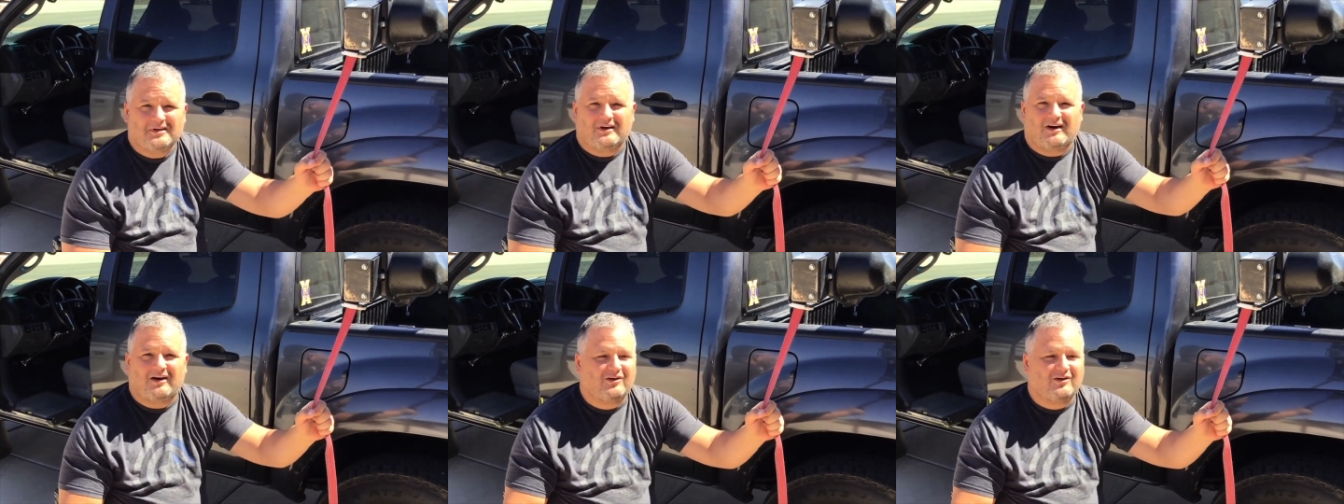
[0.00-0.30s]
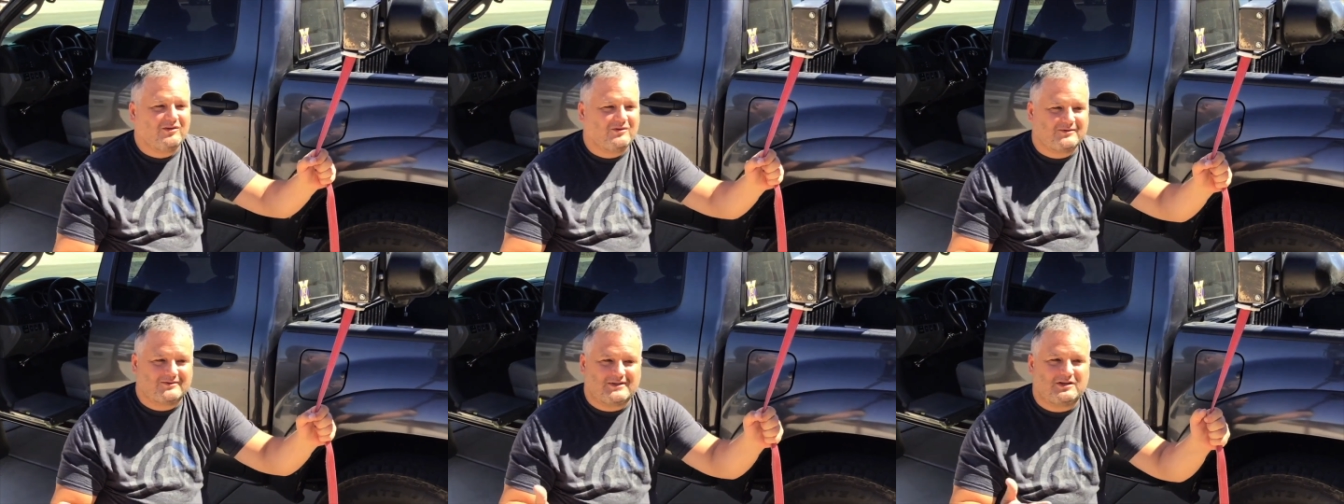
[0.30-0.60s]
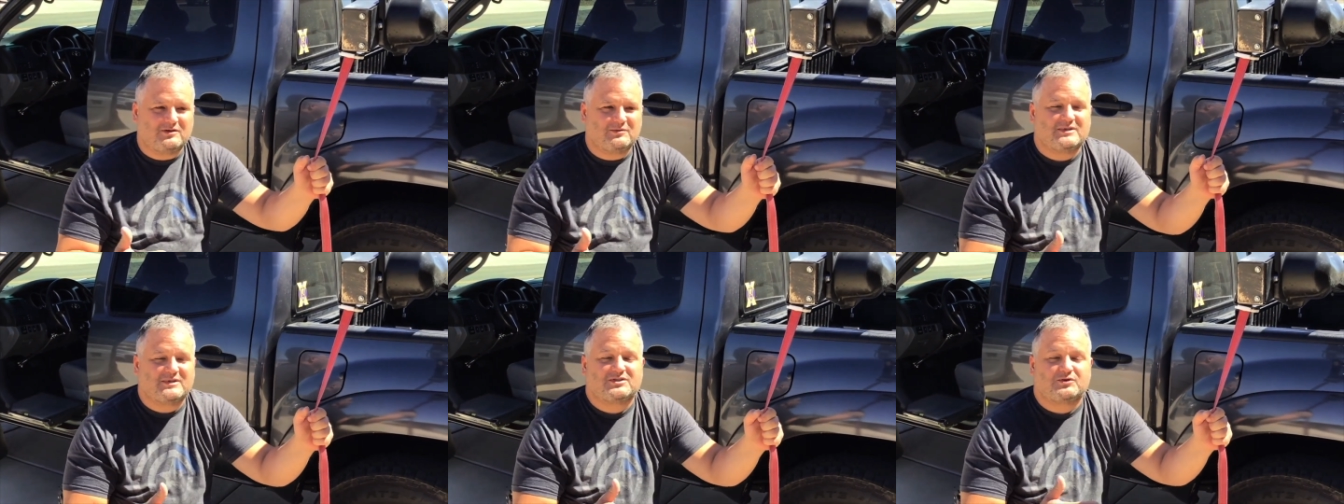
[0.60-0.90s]
all those
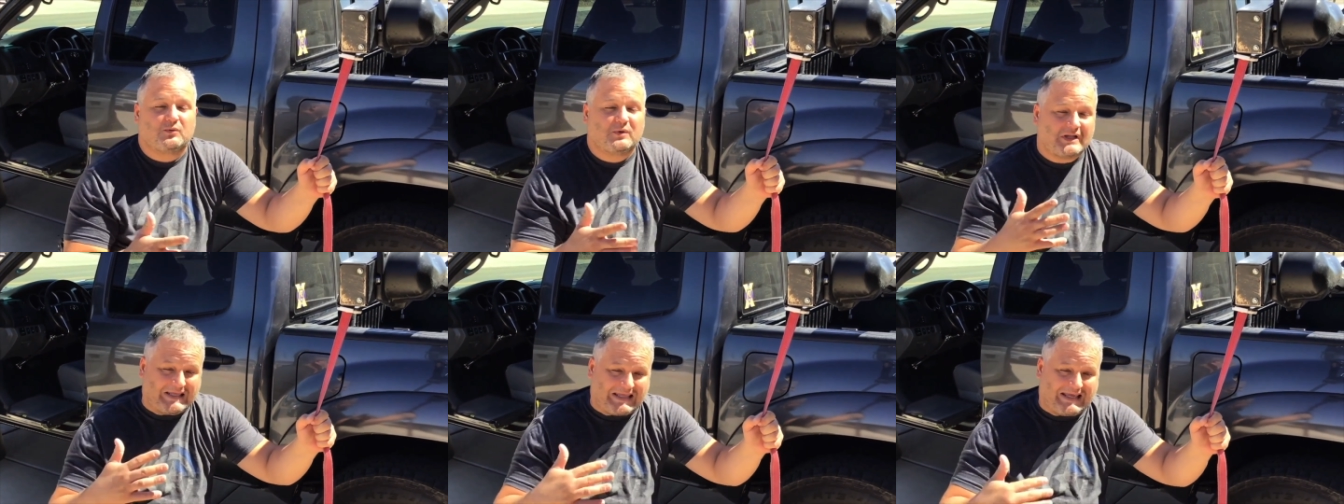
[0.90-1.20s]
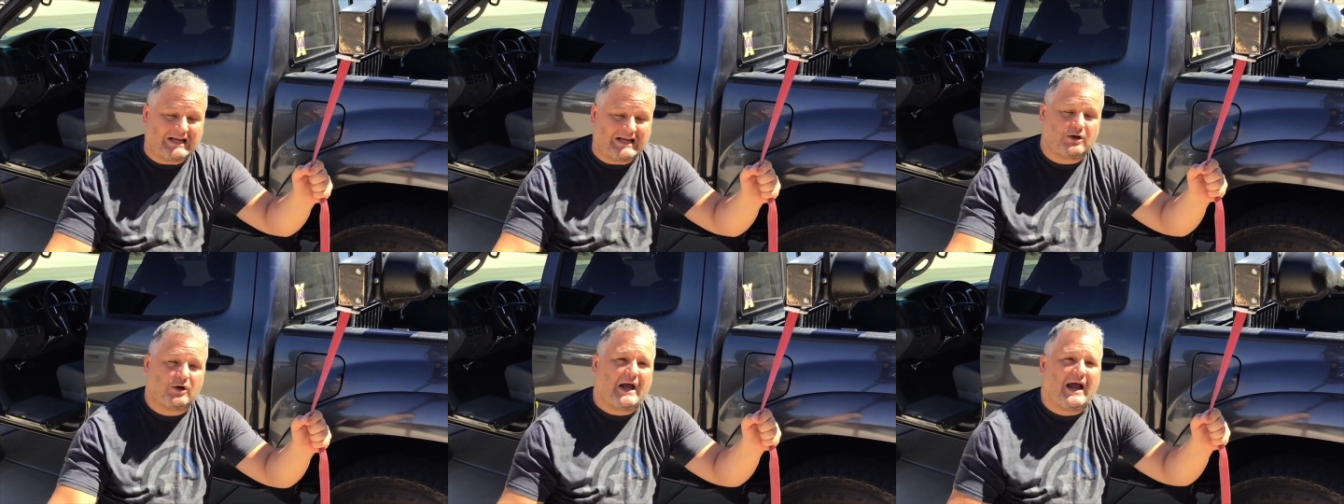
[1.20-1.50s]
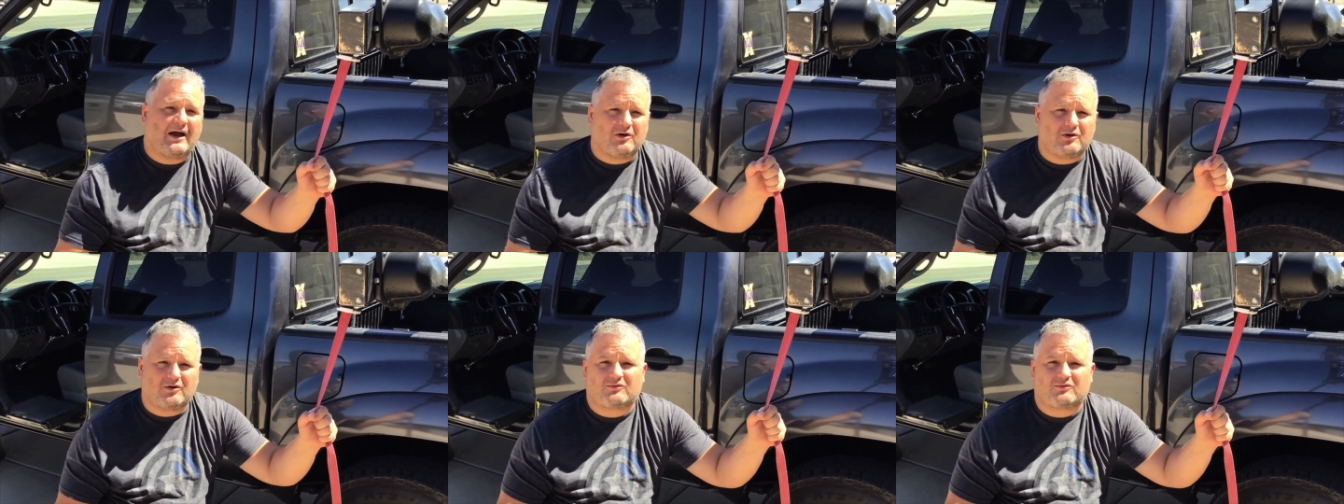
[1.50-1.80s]
elements you want to get
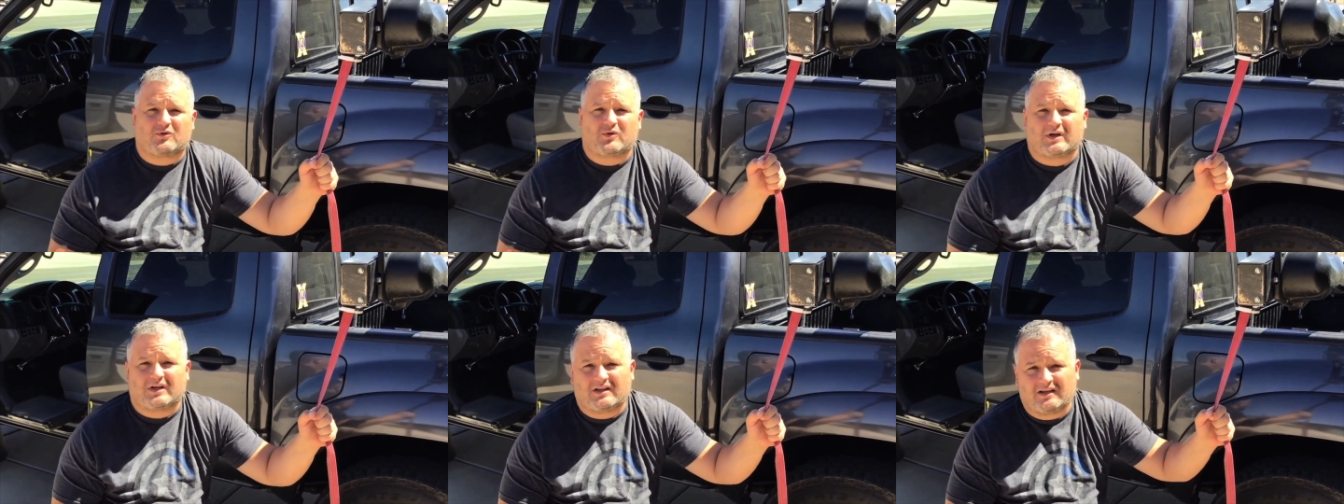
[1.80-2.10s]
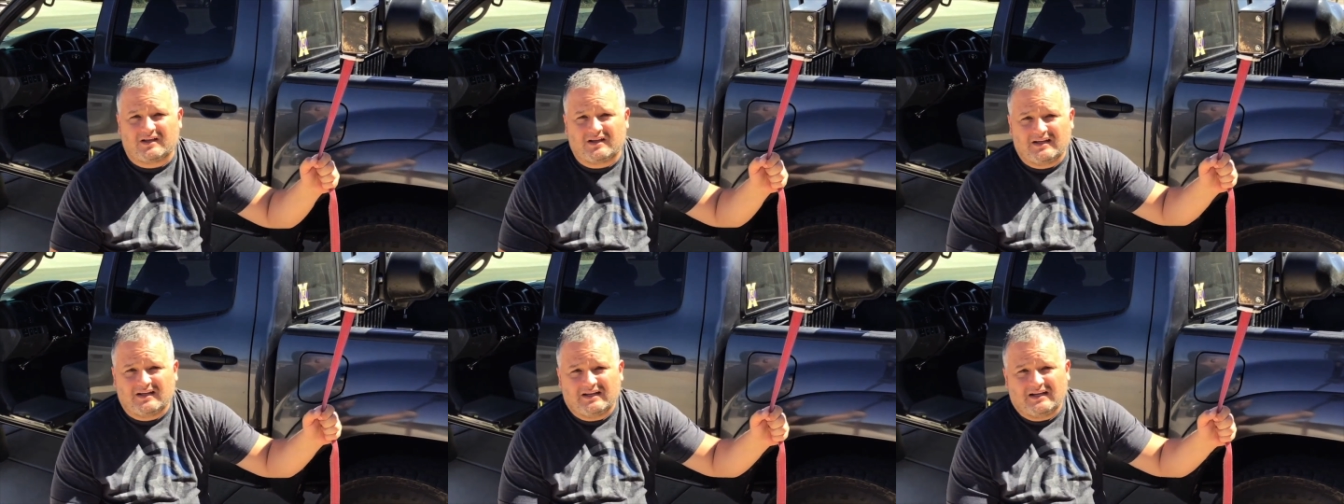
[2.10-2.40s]
out of quickly.